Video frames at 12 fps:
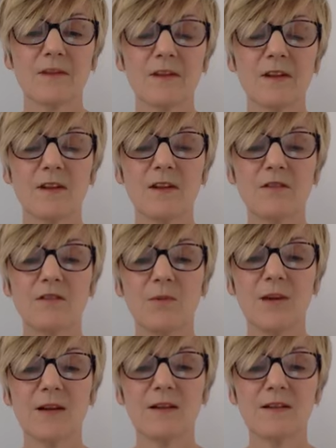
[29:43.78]
Taking your
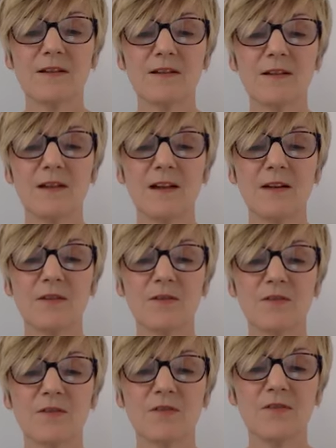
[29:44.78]
awareness now to
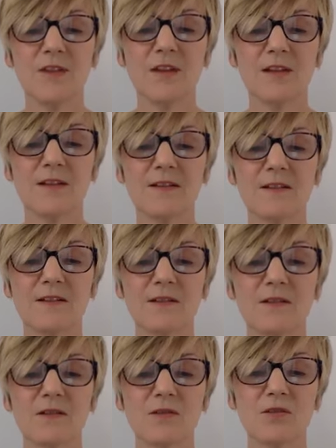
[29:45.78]
the face,
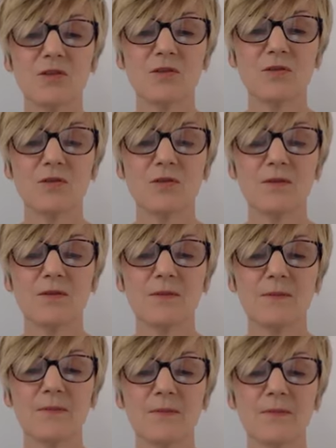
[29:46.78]
to the jaw,
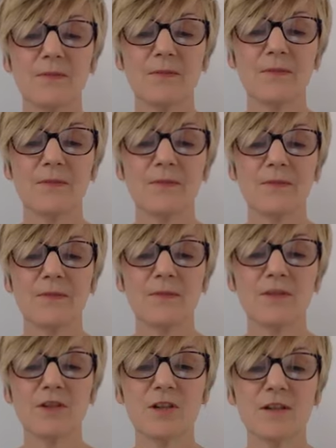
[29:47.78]

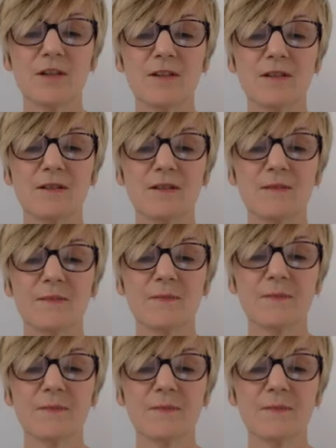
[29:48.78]
cheeks.